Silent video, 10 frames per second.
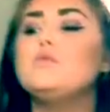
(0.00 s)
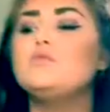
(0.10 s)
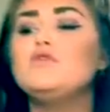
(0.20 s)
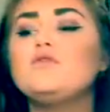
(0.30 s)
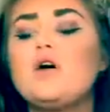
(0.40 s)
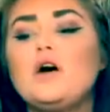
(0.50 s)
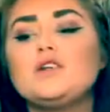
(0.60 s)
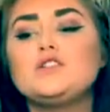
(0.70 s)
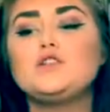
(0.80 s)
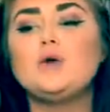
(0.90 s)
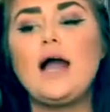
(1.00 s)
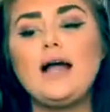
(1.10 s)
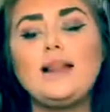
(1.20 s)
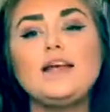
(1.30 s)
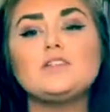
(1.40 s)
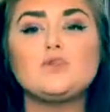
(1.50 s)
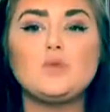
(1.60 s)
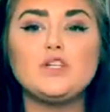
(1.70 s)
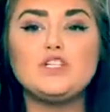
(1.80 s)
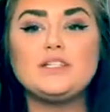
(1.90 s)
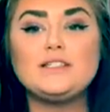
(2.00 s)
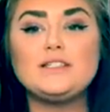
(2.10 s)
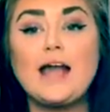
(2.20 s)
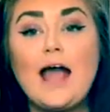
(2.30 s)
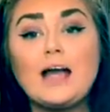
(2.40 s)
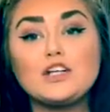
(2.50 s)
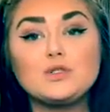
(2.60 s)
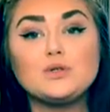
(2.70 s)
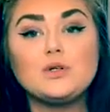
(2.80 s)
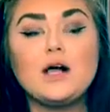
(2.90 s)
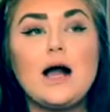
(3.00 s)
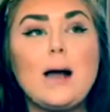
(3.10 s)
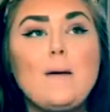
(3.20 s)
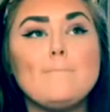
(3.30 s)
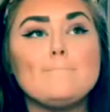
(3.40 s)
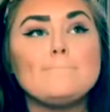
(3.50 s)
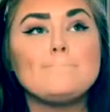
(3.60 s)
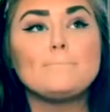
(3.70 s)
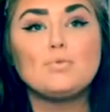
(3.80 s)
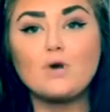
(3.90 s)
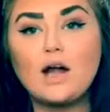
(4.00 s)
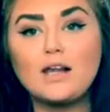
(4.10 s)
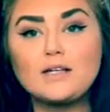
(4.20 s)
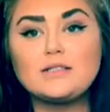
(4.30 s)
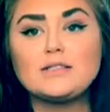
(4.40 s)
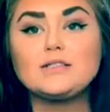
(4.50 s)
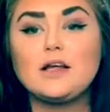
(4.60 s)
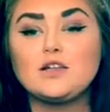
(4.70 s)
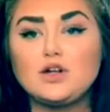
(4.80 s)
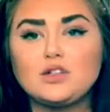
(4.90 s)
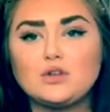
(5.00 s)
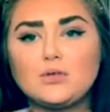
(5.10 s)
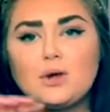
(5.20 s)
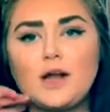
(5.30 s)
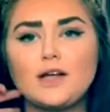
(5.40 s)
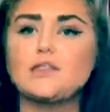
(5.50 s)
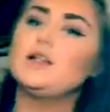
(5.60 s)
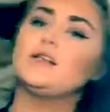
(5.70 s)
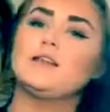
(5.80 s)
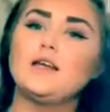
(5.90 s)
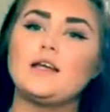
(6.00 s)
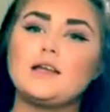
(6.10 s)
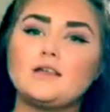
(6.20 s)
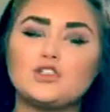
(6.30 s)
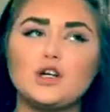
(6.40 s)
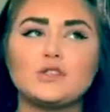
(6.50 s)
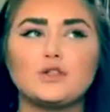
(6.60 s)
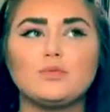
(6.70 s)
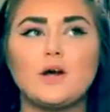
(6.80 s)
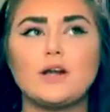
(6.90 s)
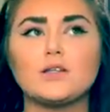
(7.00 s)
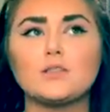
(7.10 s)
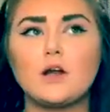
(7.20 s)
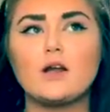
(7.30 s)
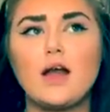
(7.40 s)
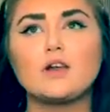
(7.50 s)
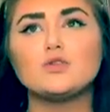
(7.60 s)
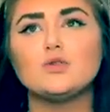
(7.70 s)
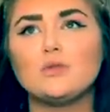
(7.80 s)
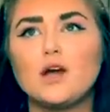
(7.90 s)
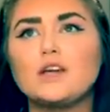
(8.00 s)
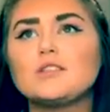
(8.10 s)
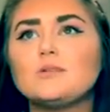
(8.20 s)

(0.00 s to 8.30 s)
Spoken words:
move on to highlight, which is an actual product. It's not a drugstore product. Not that drugstore products aren't actual products,